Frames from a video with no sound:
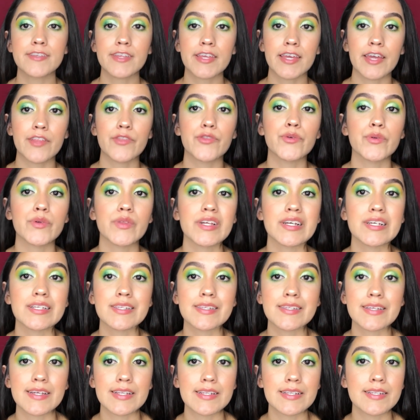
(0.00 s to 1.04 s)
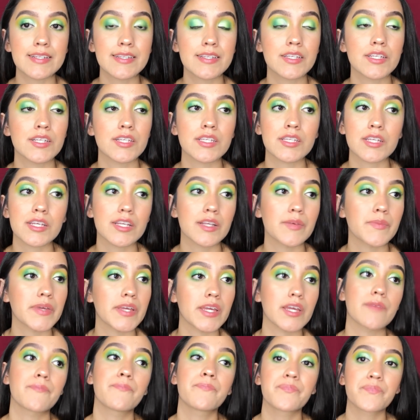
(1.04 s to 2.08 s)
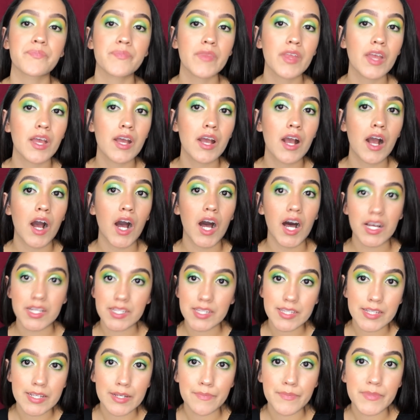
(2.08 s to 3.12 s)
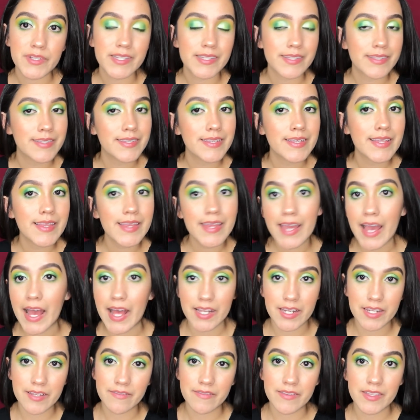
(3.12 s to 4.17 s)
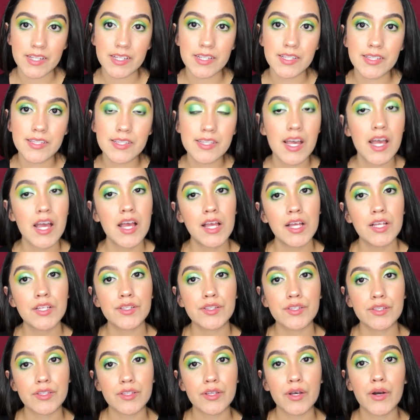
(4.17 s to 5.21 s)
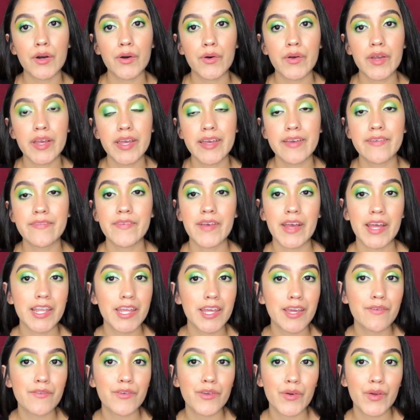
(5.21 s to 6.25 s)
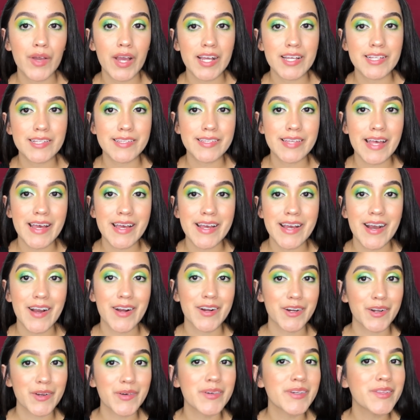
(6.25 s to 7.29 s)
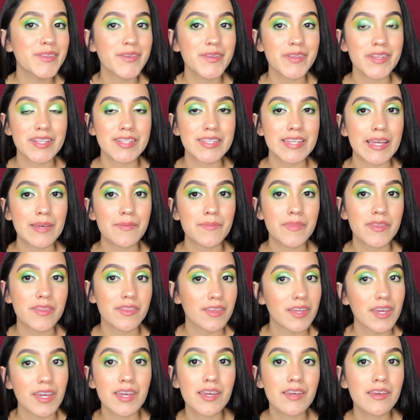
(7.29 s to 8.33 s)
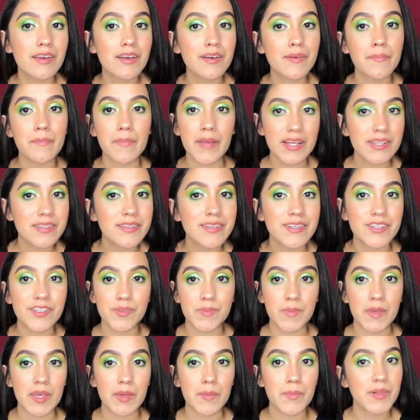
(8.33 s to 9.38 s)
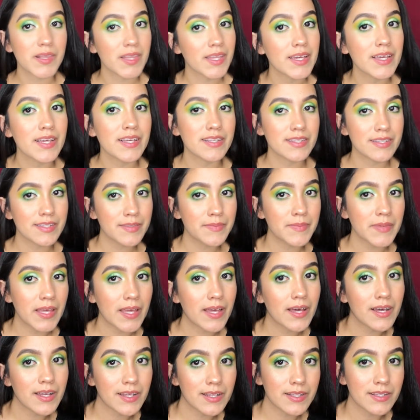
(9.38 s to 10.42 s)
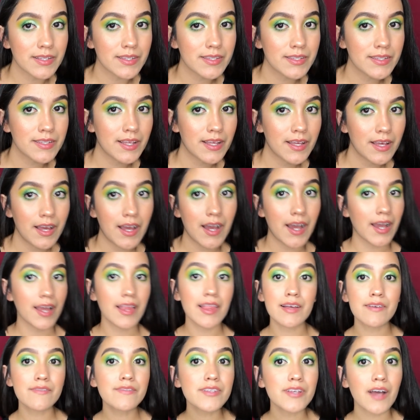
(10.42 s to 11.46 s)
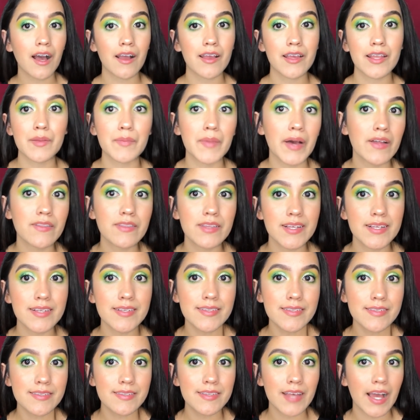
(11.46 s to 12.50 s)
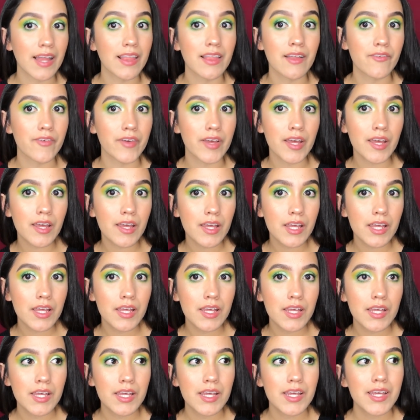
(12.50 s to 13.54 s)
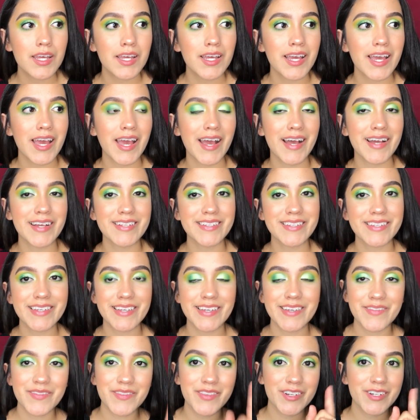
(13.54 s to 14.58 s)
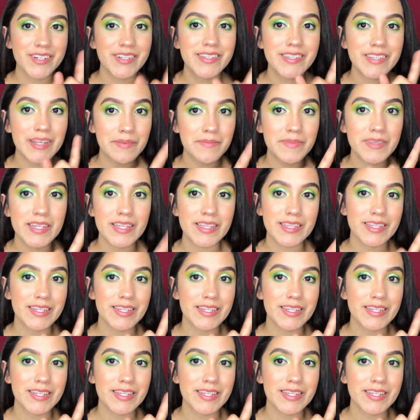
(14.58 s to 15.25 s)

get through this, and it's just gonna be awesome to see the end of this. So if any of you guys are going through the same thing, message me please, because I love talking about this. I love it. And if there's something